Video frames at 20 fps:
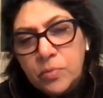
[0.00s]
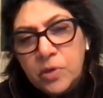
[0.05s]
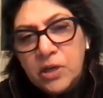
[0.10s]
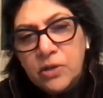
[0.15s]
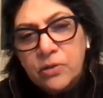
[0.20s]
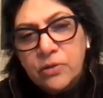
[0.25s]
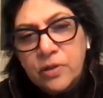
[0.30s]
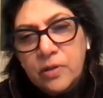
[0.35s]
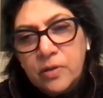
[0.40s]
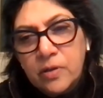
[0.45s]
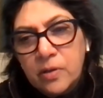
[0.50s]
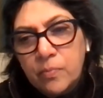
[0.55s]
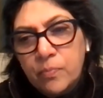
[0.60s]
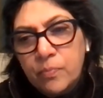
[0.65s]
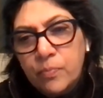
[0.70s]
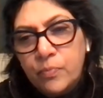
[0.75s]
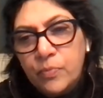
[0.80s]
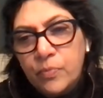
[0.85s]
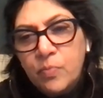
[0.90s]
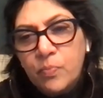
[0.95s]
about the
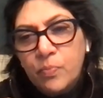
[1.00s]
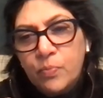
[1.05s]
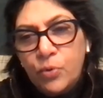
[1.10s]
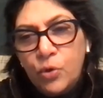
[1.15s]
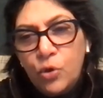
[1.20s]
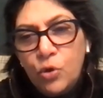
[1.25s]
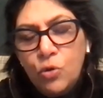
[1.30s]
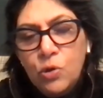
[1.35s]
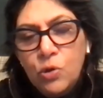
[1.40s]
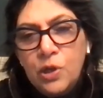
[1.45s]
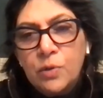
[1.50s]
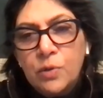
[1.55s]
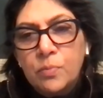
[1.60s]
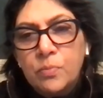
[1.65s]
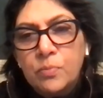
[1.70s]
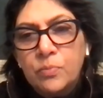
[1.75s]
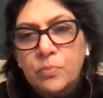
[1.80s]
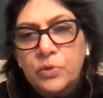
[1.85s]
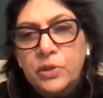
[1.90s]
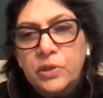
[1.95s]

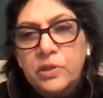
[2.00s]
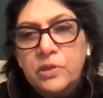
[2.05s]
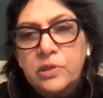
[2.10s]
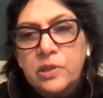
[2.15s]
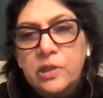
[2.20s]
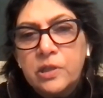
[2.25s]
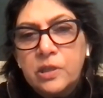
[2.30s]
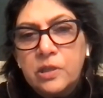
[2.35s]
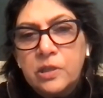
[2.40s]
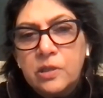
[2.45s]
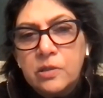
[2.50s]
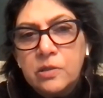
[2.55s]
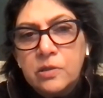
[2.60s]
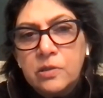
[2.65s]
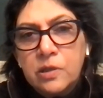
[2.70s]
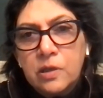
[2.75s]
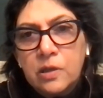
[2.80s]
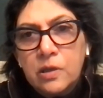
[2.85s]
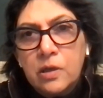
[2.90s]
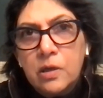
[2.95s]
poem is that it
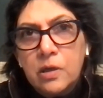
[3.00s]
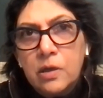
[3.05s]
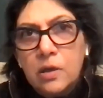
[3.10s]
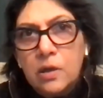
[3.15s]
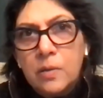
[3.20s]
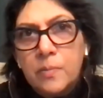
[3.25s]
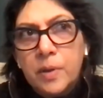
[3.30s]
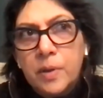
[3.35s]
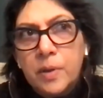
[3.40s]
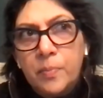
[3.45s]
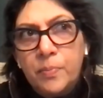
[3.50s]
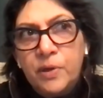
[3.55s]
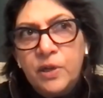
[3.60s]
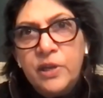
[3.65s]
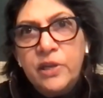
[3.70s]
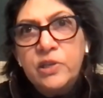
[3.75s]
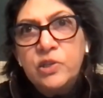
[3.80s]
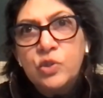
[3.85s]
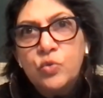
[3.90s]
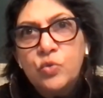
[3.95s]
is a
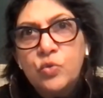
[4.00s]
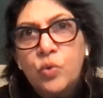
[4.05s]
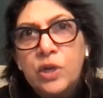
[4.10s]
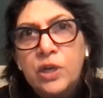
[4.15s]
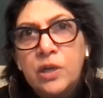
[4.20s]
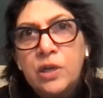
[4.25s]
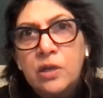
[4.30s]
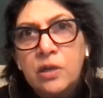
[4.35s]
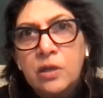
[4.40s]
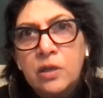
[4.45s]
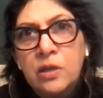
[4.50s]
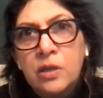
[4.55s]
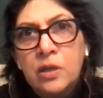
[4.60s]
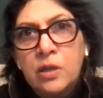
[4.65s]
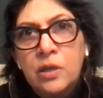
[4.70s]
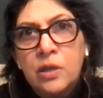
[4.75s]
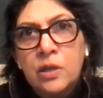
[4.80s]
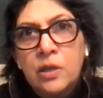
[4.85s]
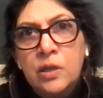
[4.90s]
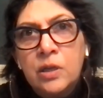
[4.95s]
place where
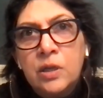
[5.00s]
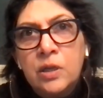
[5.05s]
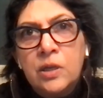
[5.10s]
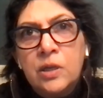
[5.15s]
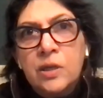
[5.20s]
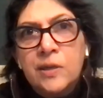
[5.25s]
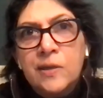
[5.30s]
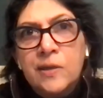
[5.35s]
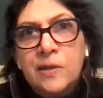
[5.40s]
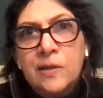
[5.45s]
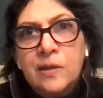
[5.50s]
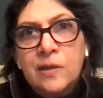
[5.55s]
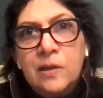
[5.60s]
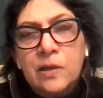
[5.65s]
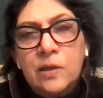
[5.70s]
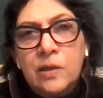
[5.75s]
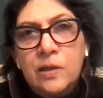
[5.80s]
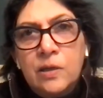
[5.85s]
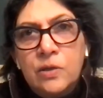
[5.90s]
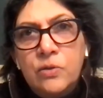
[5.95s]

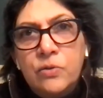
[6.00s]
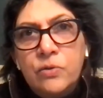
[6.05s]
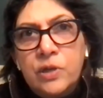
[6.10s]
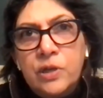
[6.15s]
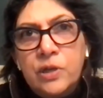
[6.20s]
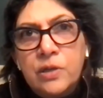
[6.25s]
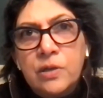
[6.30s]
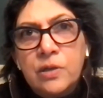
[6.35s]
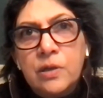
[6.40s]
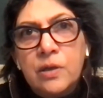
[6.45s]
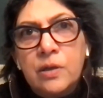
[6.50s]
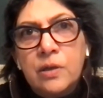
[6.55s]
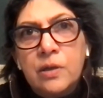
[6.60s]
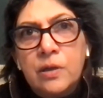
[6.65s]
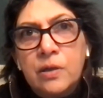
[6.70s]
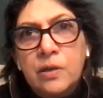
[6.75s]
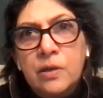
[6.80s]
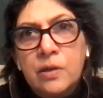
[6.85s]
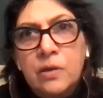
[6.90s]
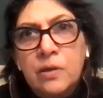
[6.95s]
you can
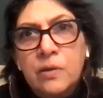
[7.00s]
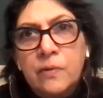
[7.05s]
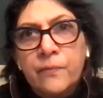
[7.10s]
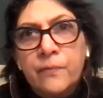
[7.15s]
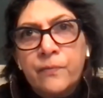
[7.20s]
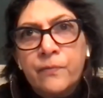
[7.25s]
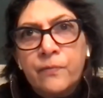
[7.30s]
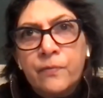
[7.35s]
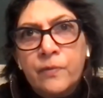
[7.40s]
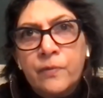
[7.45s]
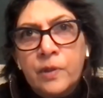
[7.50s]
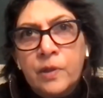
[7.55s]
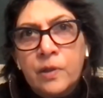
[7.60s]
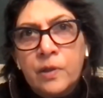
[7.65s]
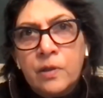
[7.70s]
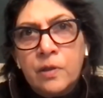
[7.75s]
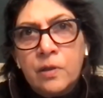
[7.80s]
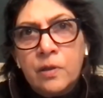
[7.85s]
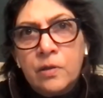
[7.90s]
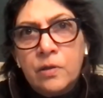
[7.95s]

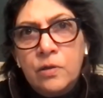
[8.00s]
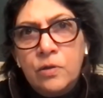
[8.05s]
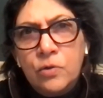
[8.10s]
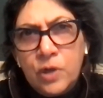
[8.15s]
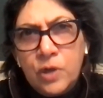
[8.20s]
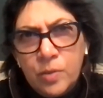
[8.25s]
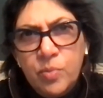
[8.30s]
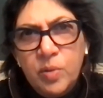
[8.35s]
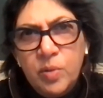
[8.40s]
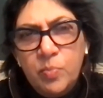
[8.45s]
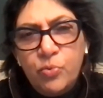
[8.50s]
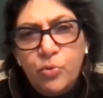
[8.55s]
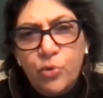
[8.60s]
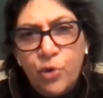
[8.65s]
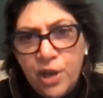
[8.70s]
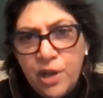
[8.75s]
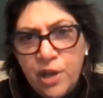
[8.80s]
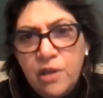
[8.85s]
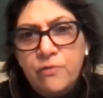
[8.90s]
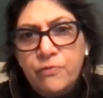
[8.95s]
be
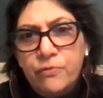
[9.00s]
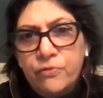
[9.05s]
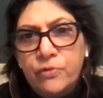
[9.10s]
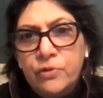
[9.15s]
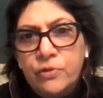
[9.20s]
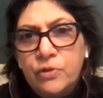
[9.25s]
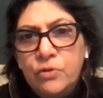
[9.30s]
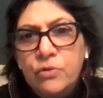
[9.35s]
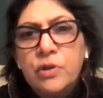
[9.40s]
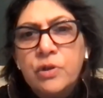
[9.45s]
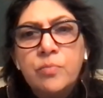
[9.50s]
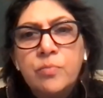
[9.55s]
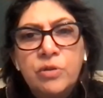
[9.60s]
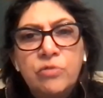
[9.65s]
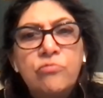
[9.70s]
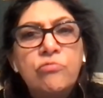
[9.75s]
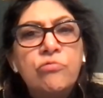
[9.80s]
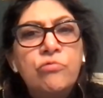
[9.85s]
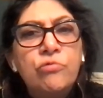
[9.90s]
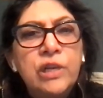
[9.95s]
brave. You can
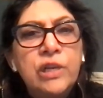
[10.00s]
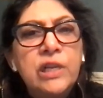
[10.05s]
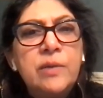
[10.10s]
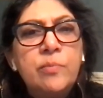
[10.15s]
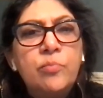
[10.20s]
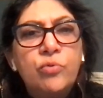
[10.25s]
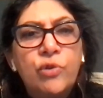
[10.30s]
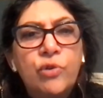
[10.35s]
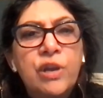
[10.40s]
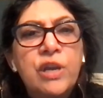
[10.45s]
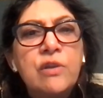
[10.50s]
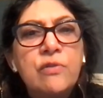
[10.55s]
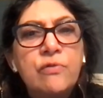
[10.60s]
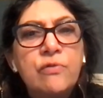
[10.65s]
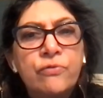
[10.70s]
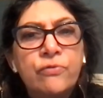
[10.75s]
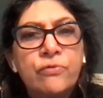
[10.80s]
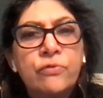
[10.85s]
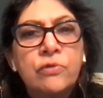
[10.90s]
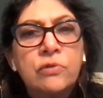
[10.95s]
be really
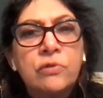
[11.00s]
brave.